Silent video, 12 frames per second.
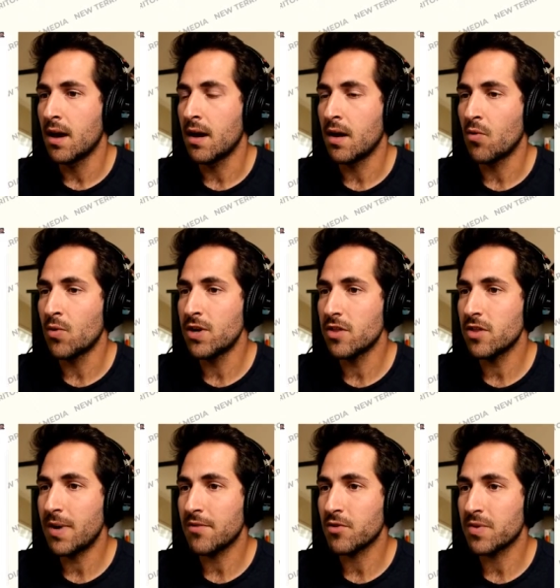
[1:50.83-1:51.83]
when you turn
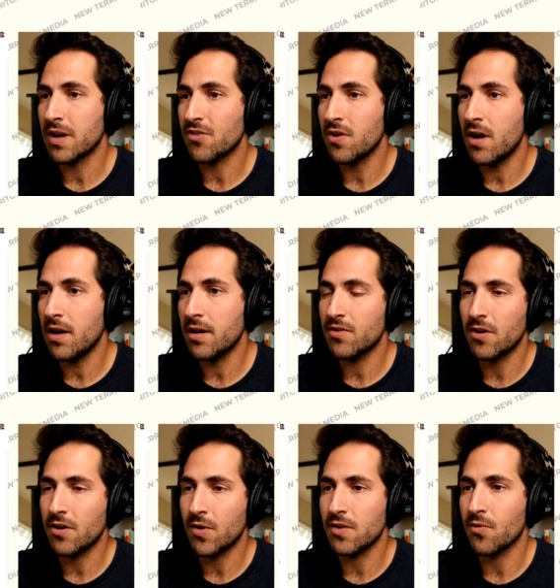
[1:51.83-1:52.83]
the password protection on, it
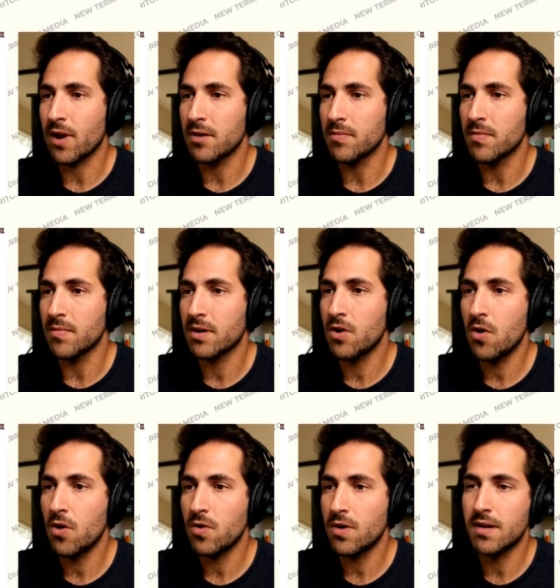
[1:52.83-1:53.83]
generates a random code.